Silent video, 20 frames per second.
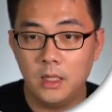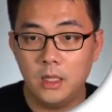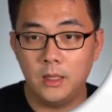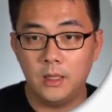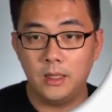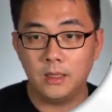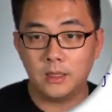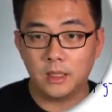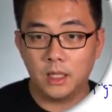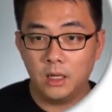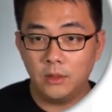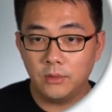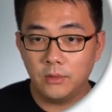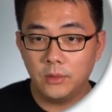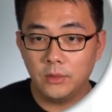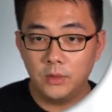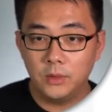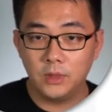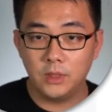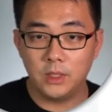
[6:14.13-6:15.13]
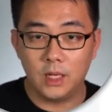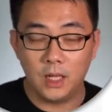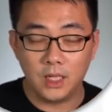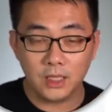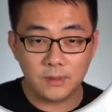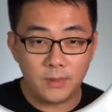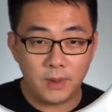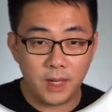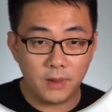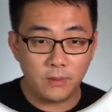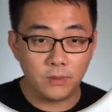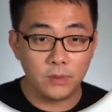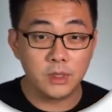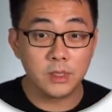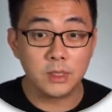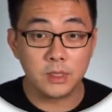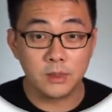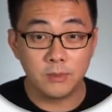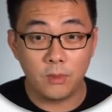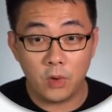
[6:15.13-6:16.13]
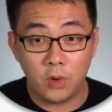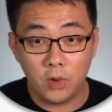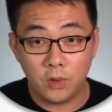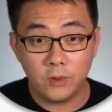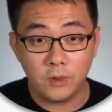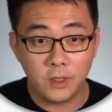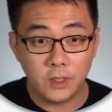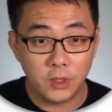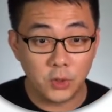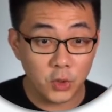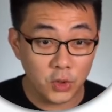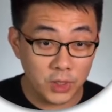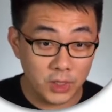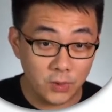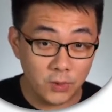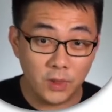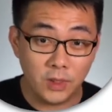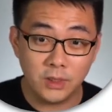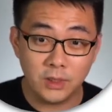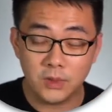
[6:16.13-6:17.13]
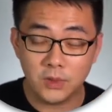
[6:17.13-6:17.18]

That's how you do the last part, which is a more interesting one.